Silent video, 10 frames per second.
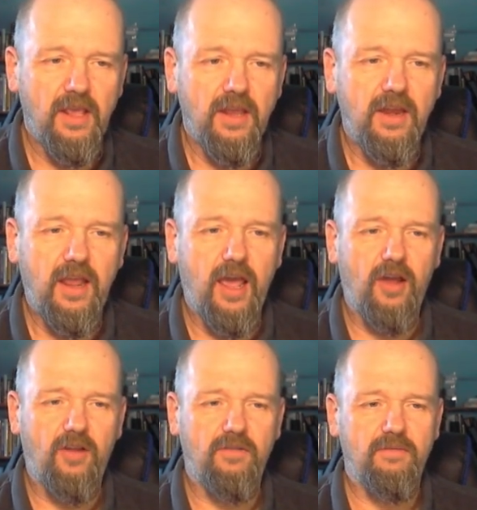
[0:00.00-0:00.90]

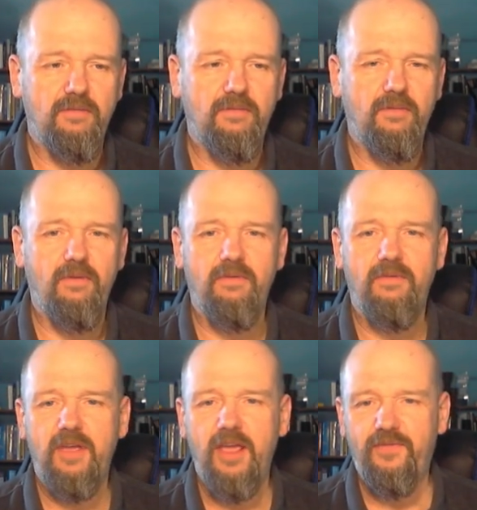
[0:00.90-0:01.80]
Now,
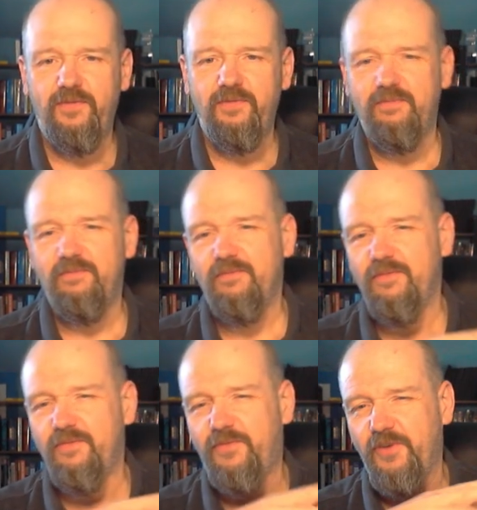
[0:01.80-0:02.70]
if
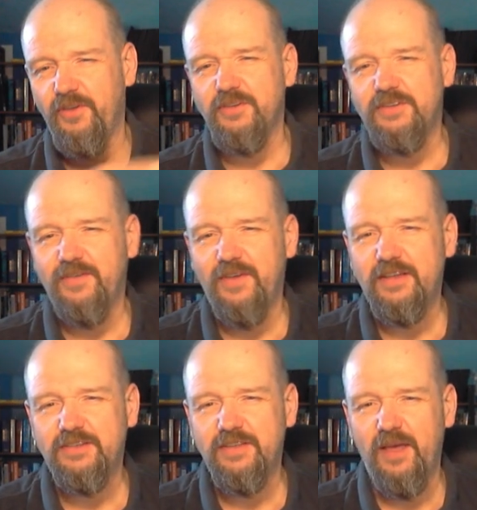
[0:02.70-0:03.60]
for those of
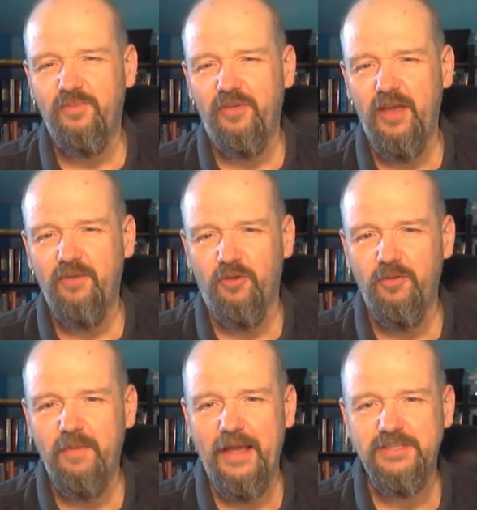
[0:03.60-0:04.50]
us that play
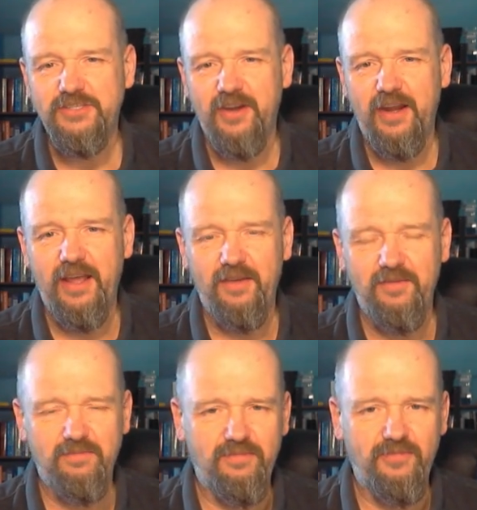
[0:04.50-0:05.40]
Rolemaster in a
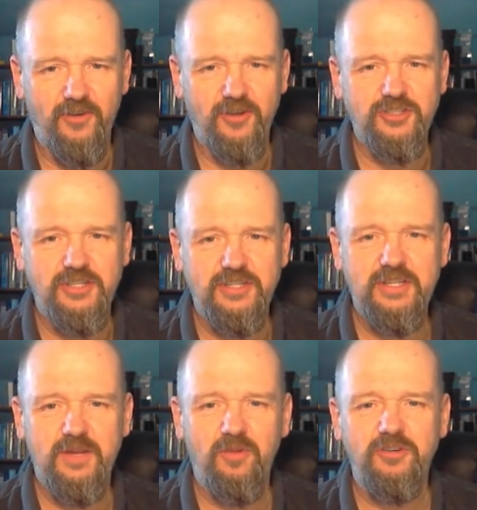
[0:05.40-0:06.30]
version
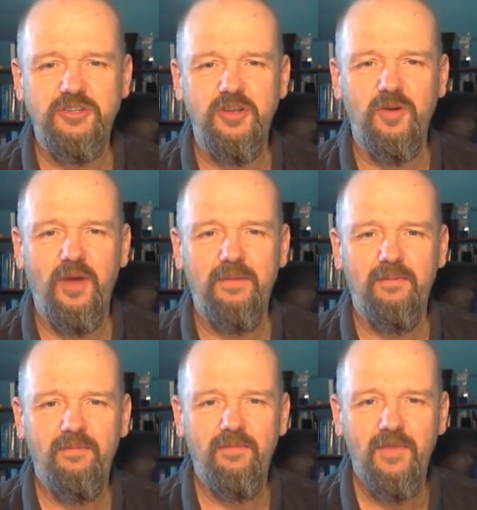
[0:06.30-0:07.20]
similar to it,
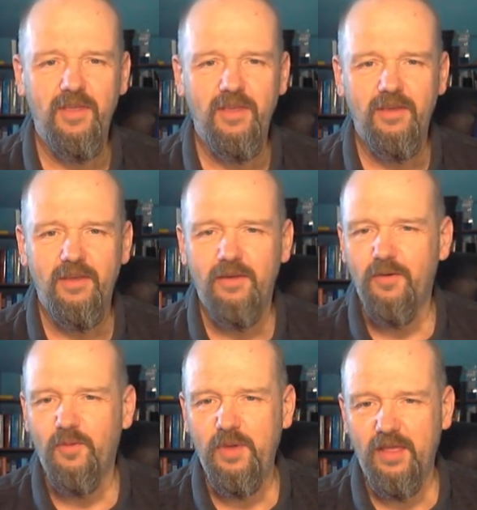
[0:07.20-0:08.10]

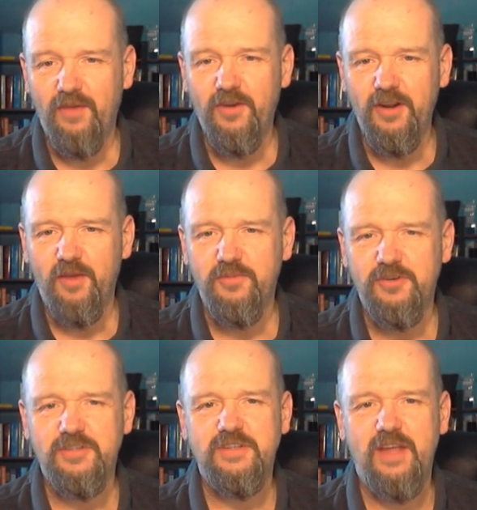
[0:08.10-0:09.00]
we love our
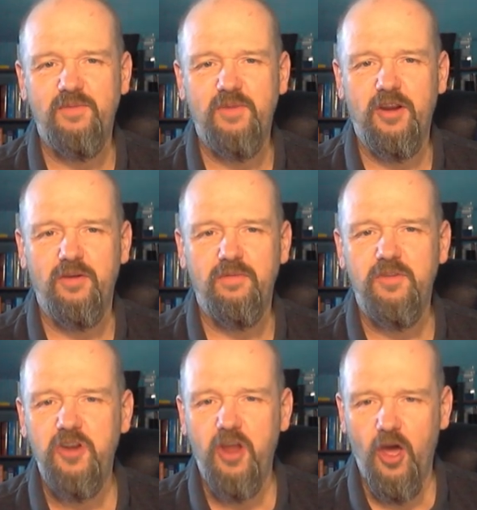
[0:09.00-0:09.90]
numbers, and we're
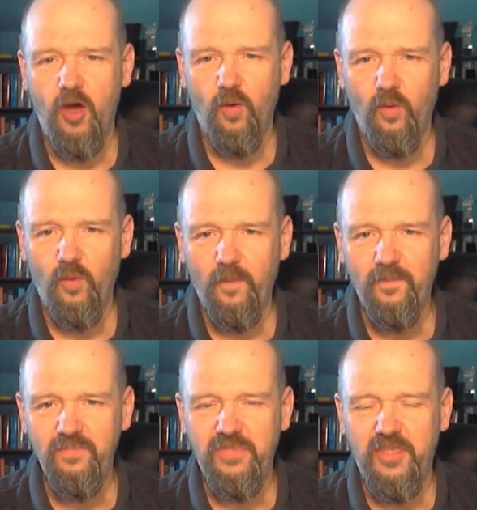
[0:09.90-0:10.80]
going, no,
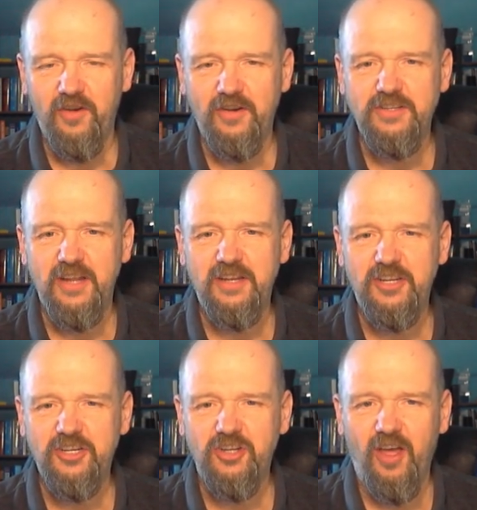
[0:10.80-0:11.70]
there is an
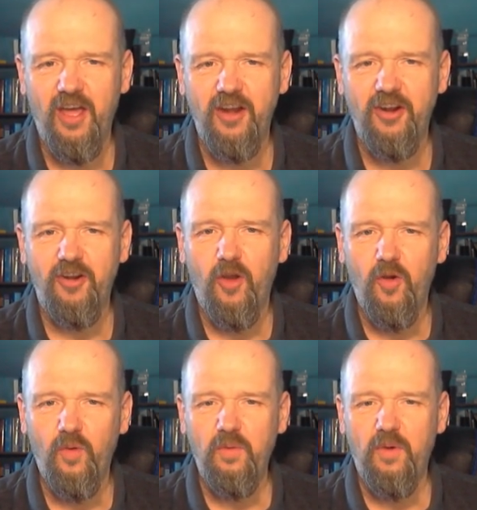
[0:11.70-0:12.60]
additional 100.
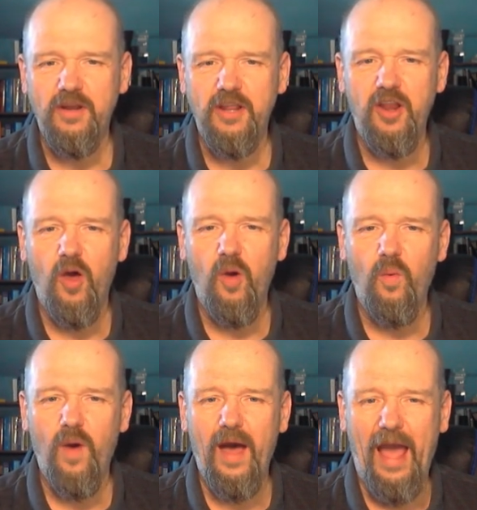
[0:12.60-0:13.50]
We want to know
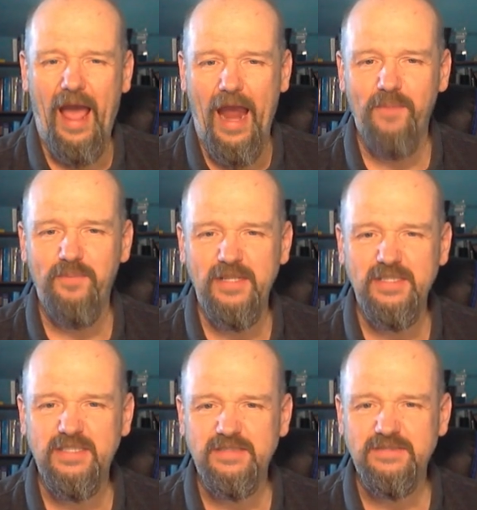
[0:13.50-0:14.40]
what
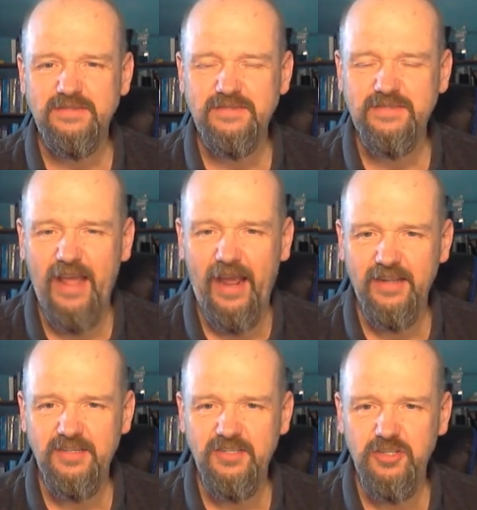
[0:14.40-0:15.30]
happens
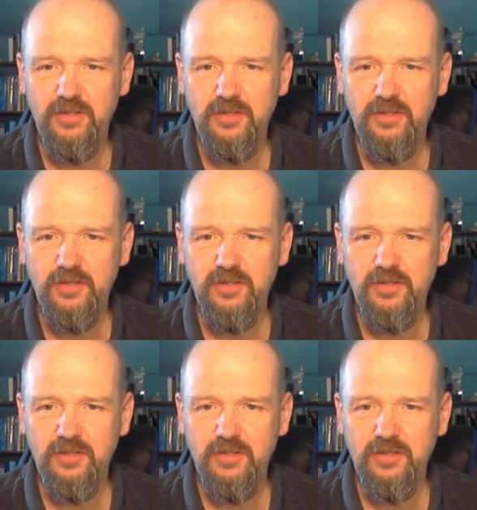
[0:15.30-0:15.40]
next.